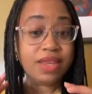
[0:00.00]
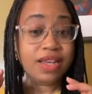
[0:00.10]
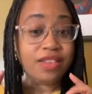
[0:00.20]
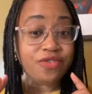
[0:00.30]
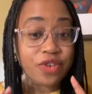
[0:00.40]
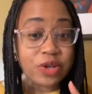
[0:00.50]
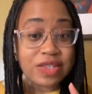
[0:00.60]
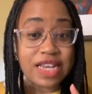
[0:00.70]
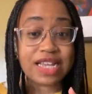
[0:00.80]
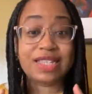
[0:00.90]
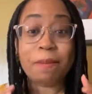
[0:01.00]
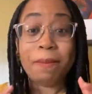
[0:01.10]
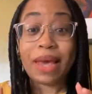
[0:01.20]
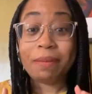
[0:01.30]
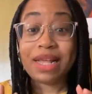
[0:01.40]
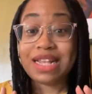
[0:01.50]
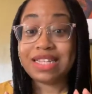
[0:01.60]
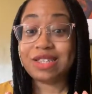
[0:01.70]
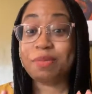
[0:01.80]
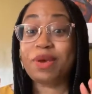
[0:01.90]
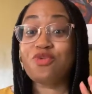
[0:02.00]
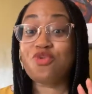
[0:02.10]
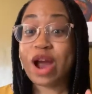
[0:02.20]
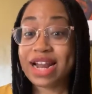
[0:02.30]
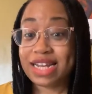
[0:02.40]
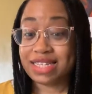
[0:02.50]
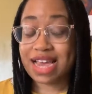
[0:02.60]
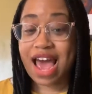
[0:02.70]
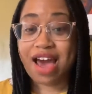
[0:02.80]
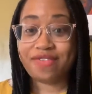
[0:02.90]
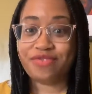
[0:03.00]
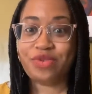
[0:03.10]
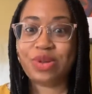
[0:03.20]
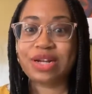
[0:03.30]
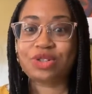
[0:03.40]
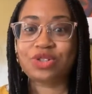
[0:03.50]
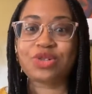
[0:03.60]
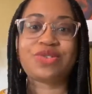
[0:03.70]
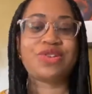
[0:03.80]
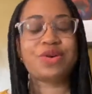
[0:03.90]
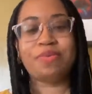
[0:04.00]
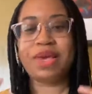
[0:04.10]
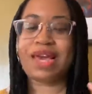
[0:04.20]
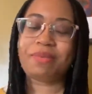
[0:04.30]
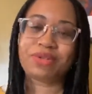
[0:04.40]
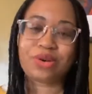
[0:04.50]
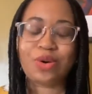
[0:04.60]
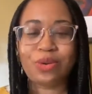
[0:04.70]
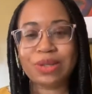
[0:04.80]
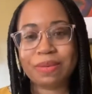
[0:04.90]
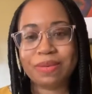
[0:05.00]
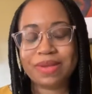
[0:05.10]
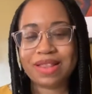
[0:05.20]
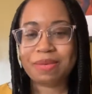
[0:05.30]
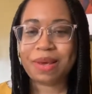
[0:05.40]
the first thing is the baby needs to be ready to have the food introduced, being able to hold up the